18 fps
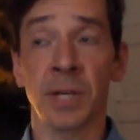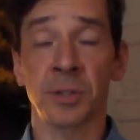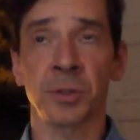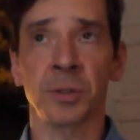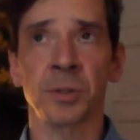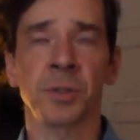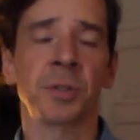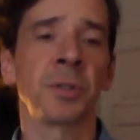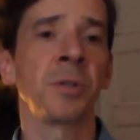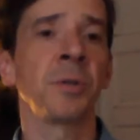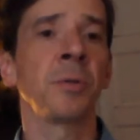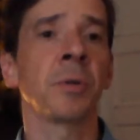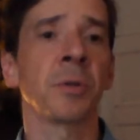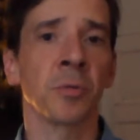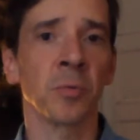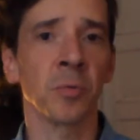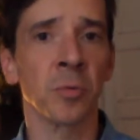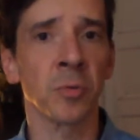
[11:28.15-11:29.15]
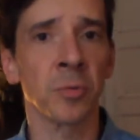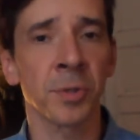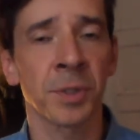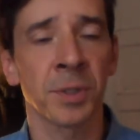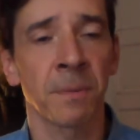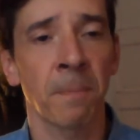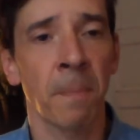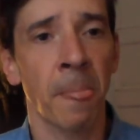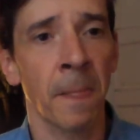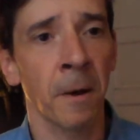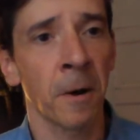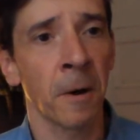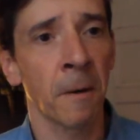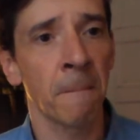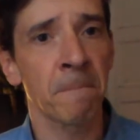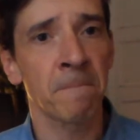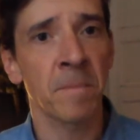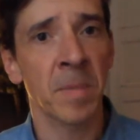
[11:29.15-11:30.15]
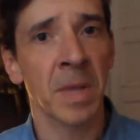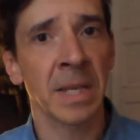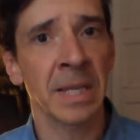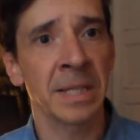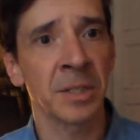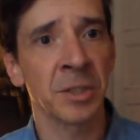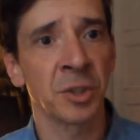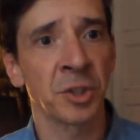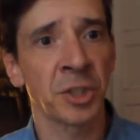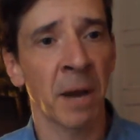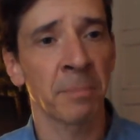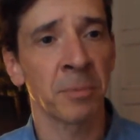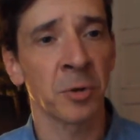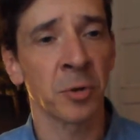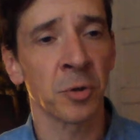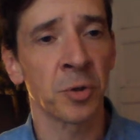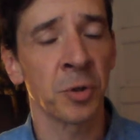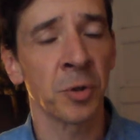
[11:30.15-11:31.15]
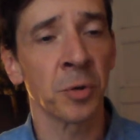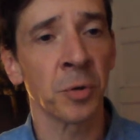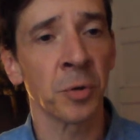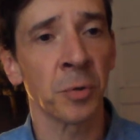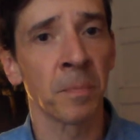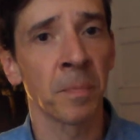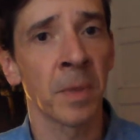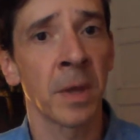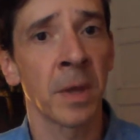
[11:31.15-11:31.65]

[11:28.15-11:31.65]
actually just two other rules in chapter 2.